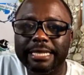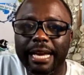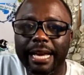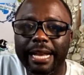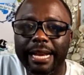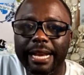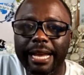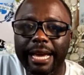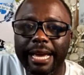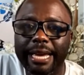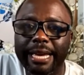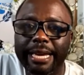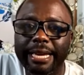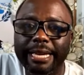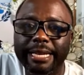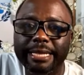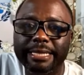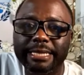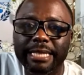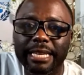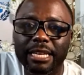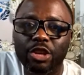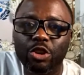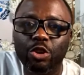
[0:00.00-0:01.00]
Can I
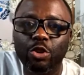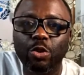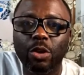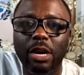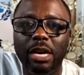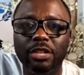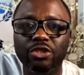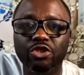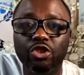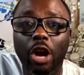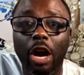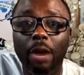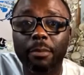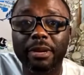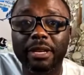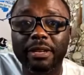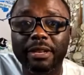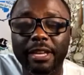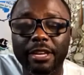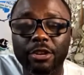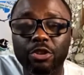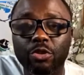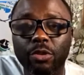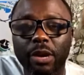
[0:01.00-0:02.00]
secure a job in
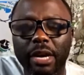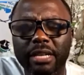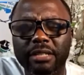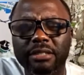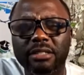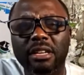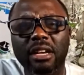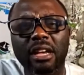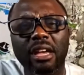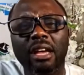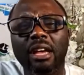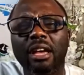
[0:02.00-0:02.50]
the US?